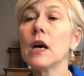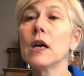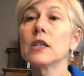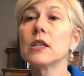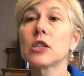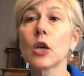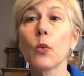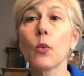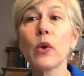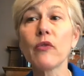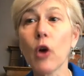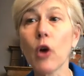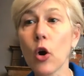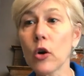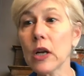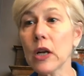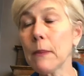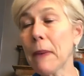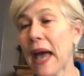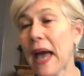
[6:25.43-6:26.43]
So we've
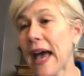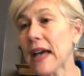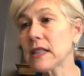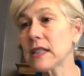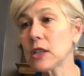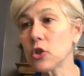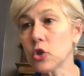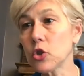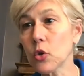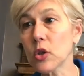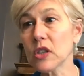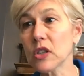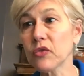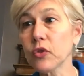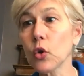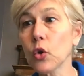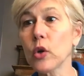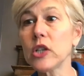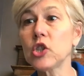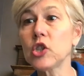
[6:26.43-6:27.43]
already passed the George
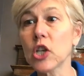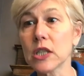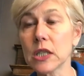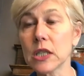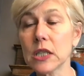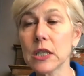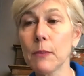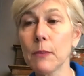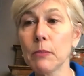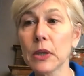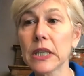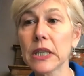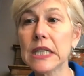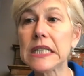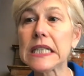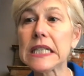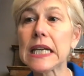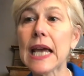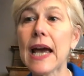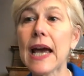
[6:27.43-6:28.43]
Floyd Justice and
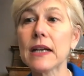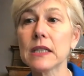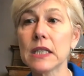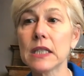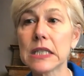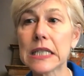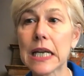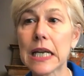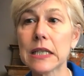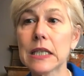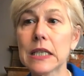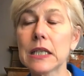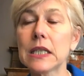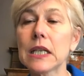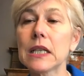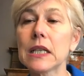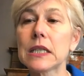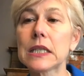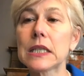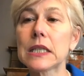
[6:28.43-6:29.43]
Policing Act and sent it to
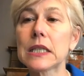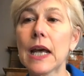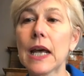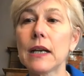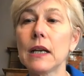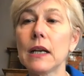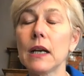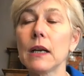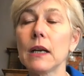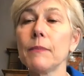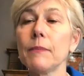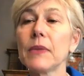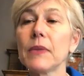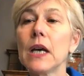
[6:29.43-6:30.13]
the Senate.